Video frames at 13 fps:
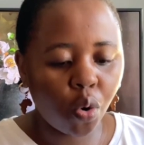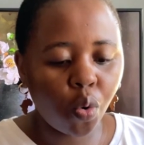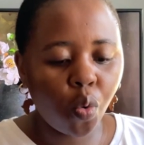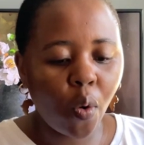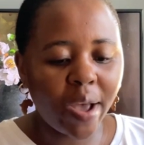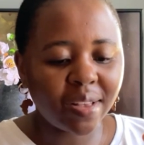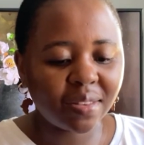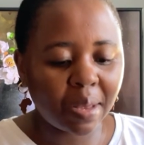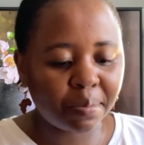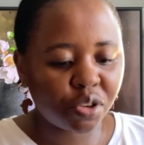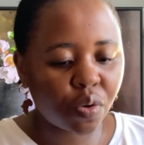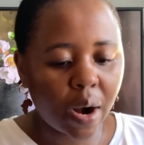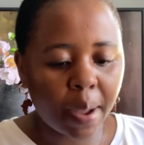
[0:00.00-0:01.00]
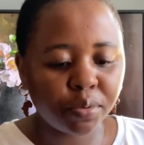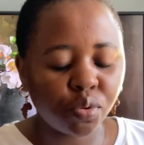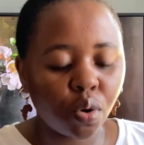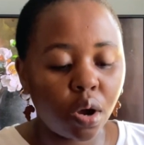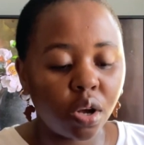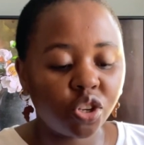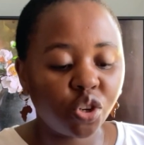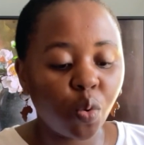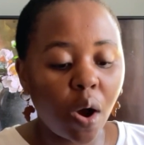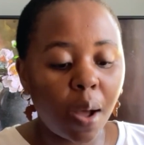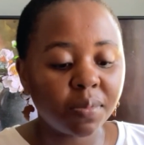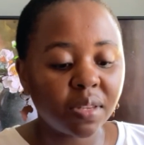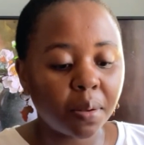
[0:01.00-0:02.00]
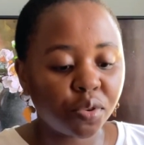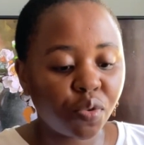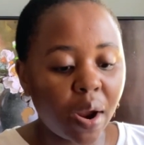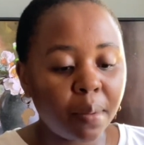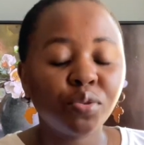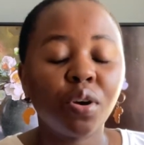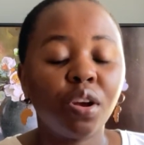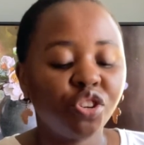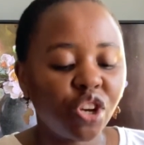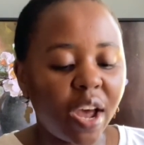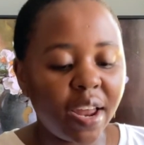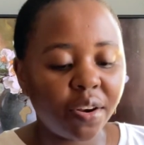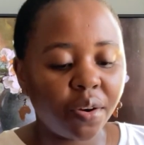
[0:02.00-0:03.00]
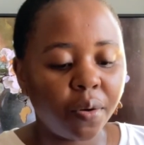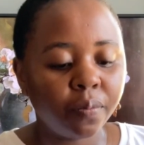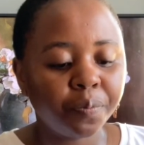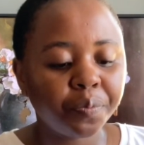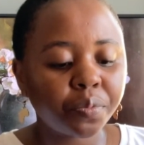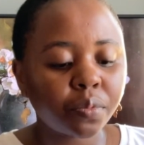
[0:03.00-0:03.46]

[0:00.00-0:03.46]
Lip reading: who I'm subscribed to her channel,